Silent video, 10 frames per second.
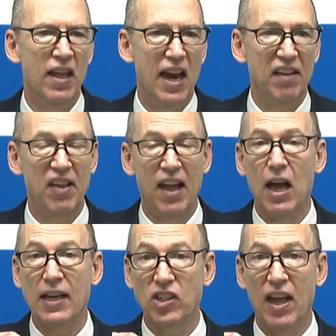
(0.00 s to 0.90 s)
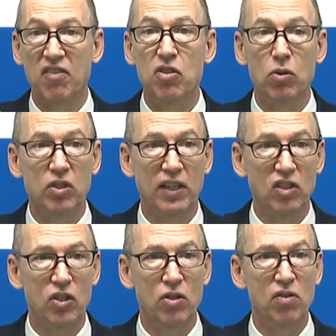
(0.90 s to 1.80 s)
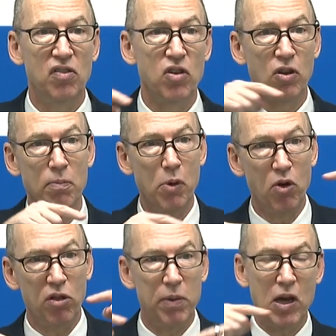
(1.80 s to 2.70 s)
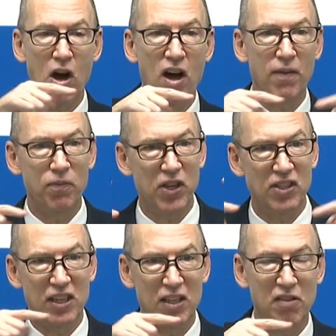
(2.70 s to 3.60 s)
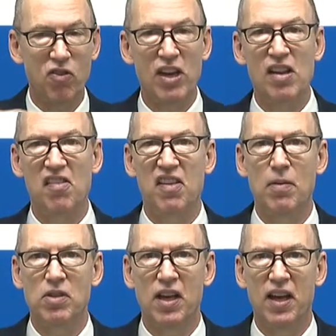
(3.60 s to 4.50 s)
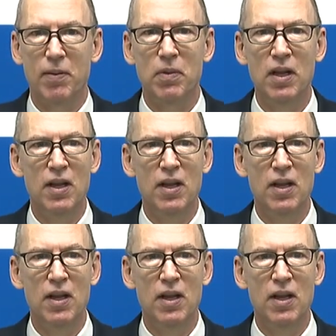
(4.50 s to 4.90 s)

actually has dual touch too, so you can both be on touching the screen at the same time.